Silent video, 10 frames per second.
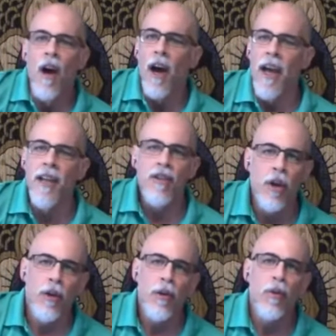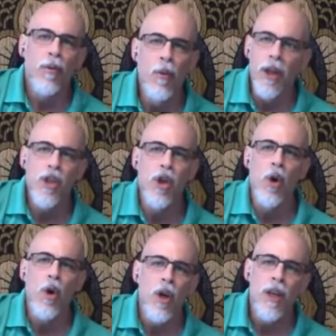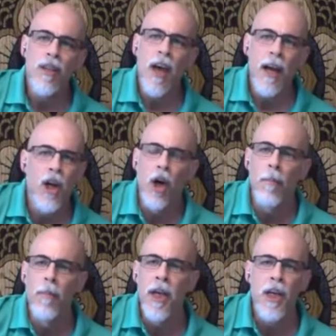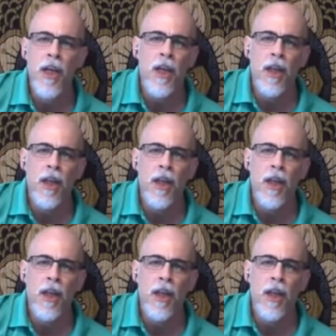Enter, rejoice, and come in.